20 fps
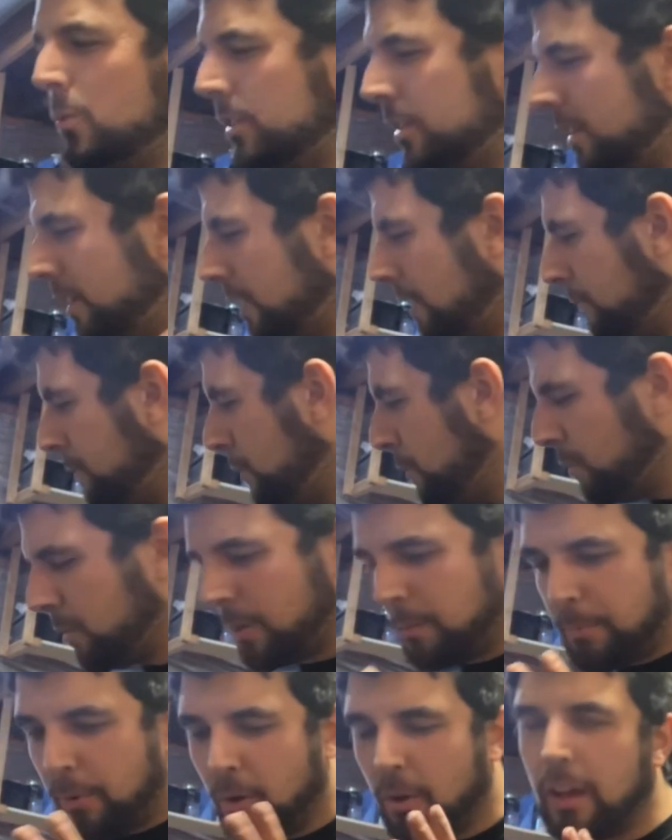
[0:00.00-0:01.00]
like, if you were
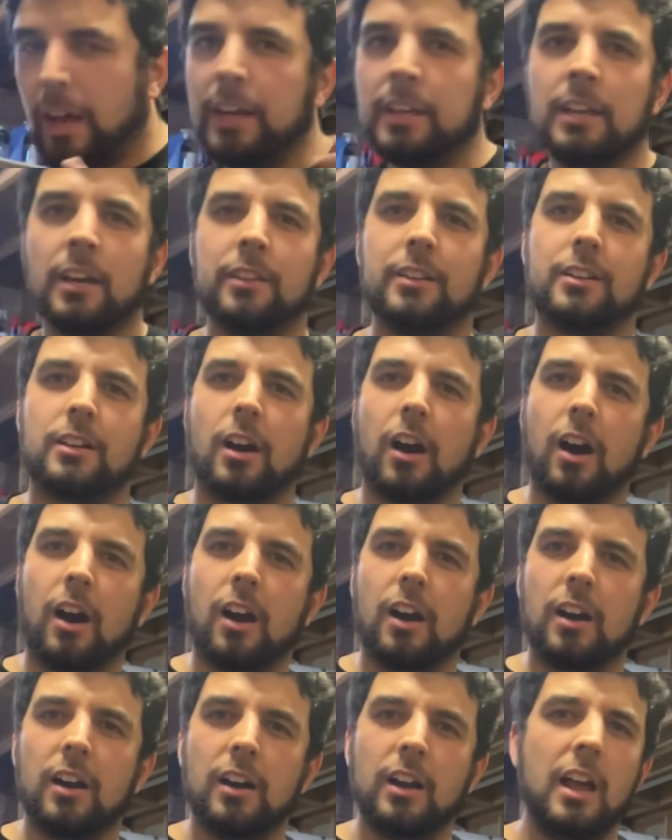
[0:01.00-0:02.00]
to pull any other
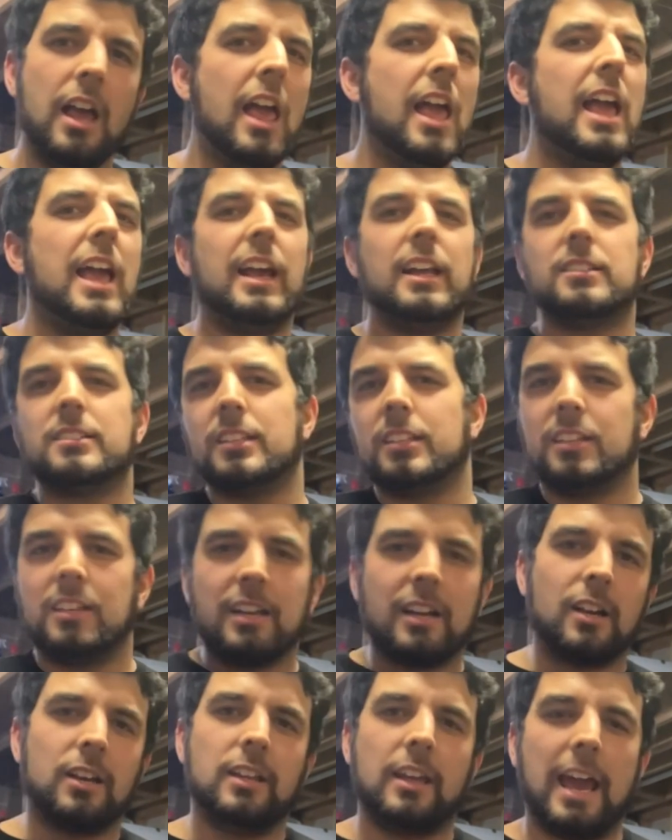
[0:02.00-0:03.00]
car, it's like you
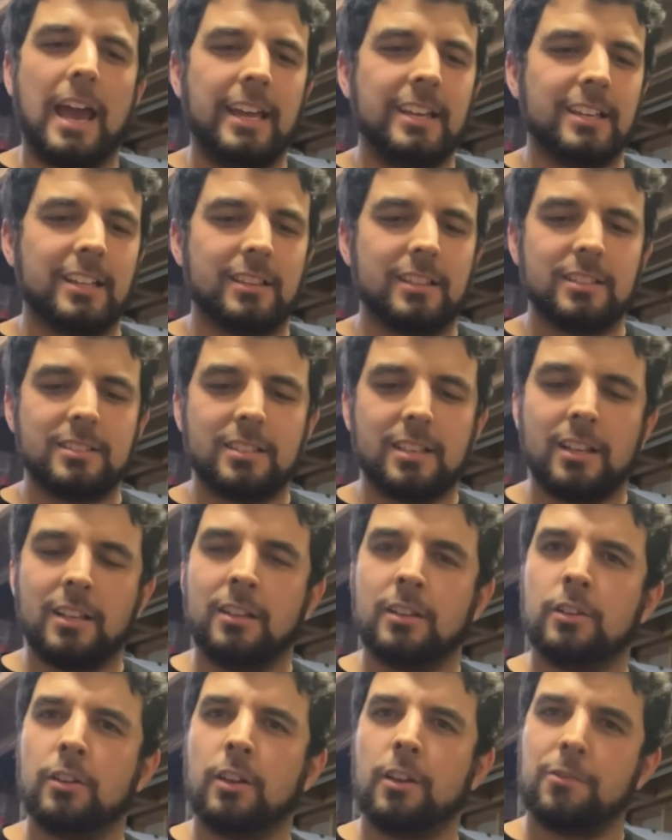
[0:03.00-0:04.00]
gotta yank it. This thing
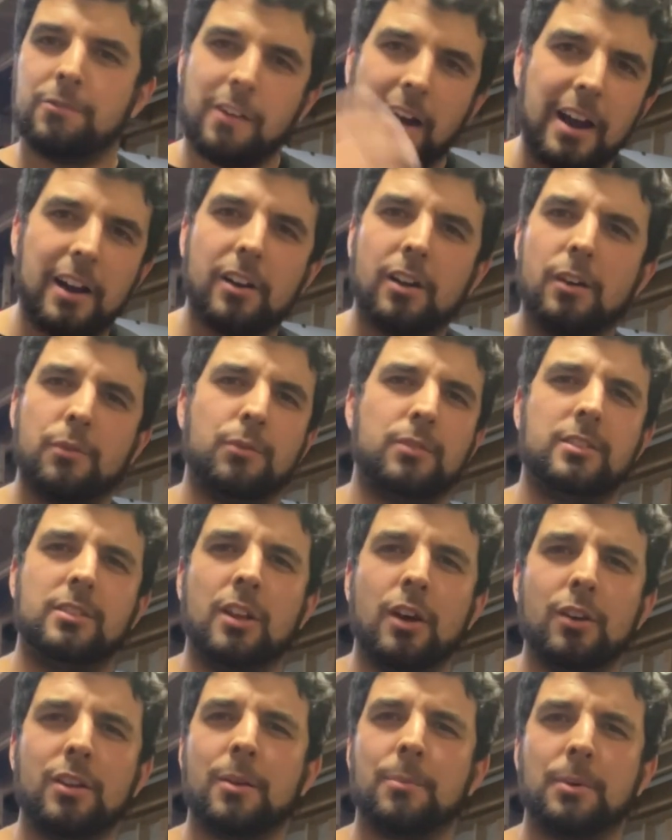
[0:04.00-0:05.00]
literally fired off with
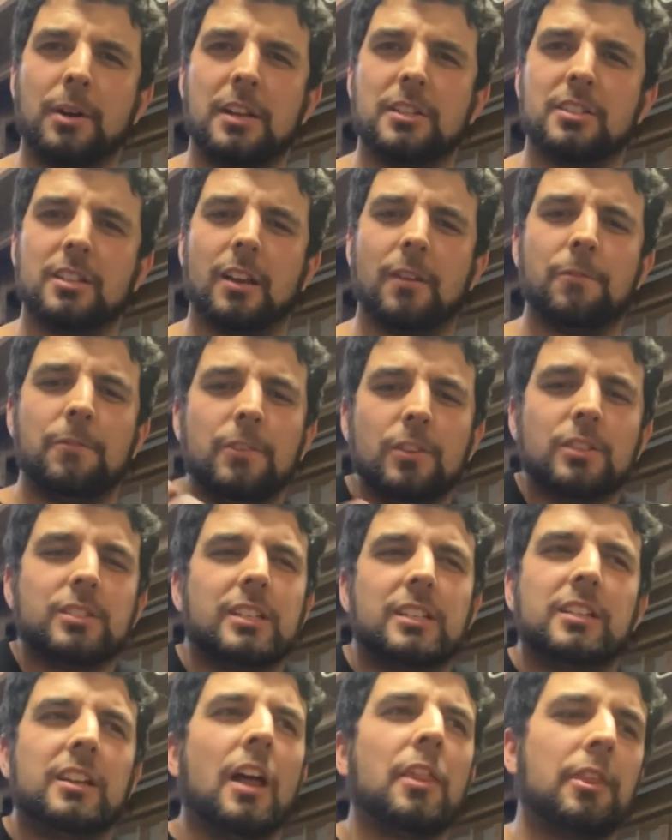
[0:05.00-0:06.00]
no compression. It feels
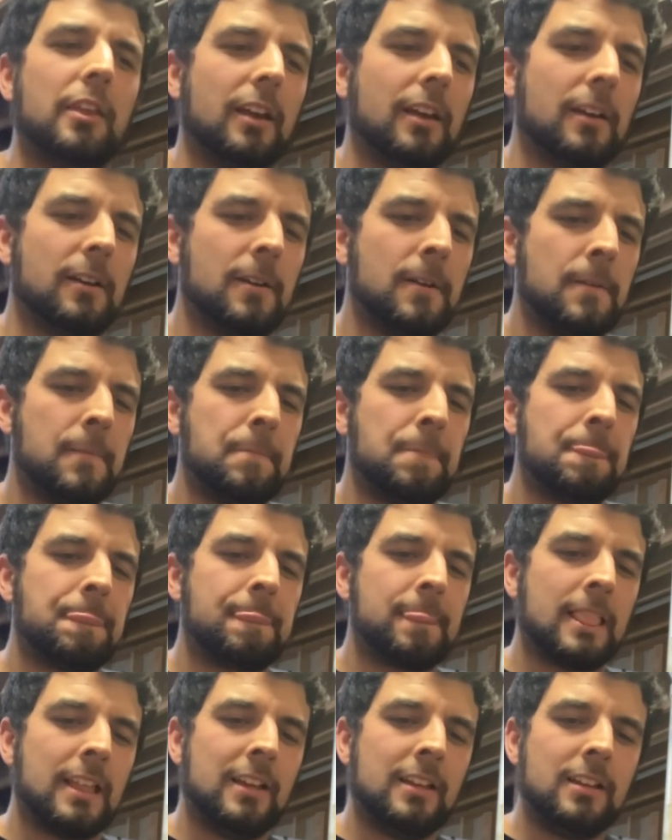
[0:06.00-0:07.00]
like nothing.
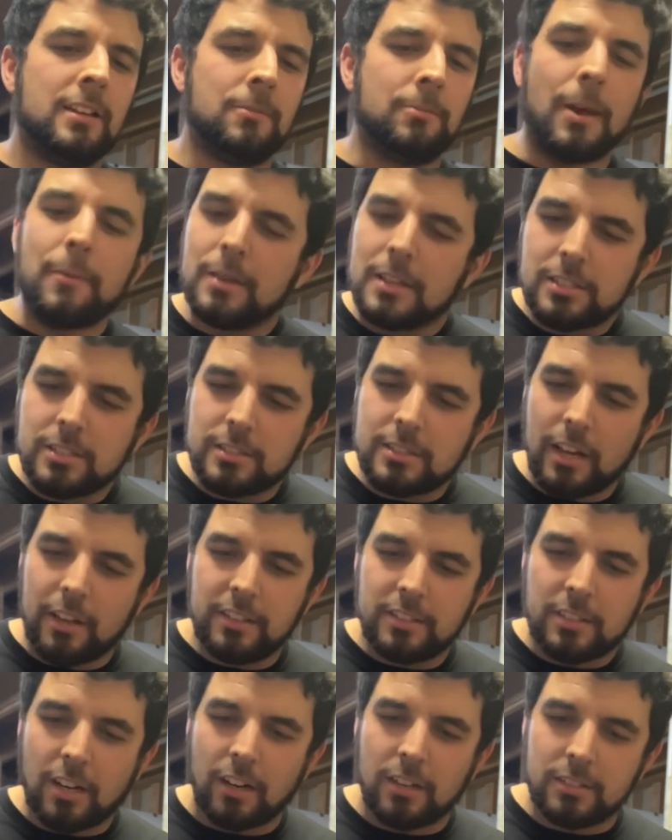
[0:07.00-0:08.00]
Maybe that's just how
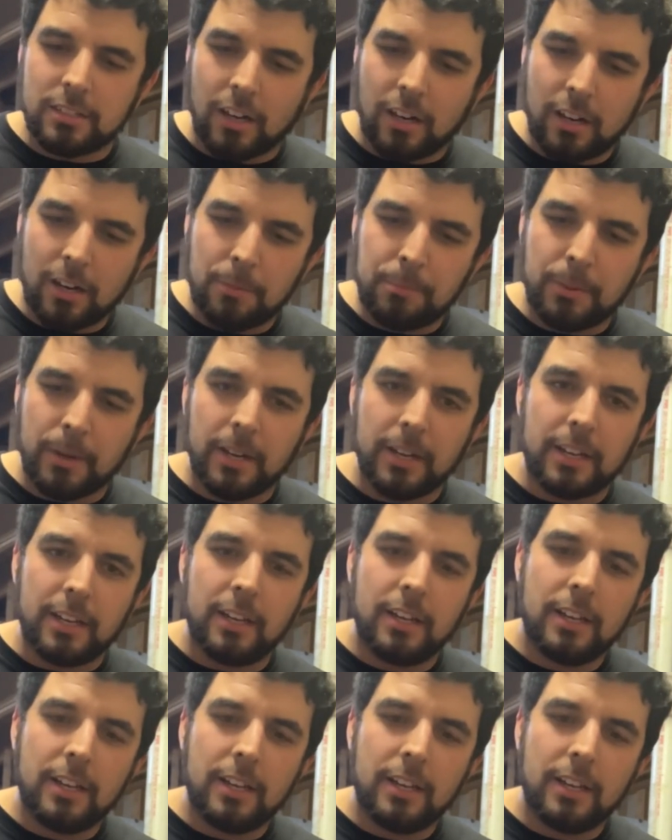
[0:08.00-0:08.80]
these cars are, but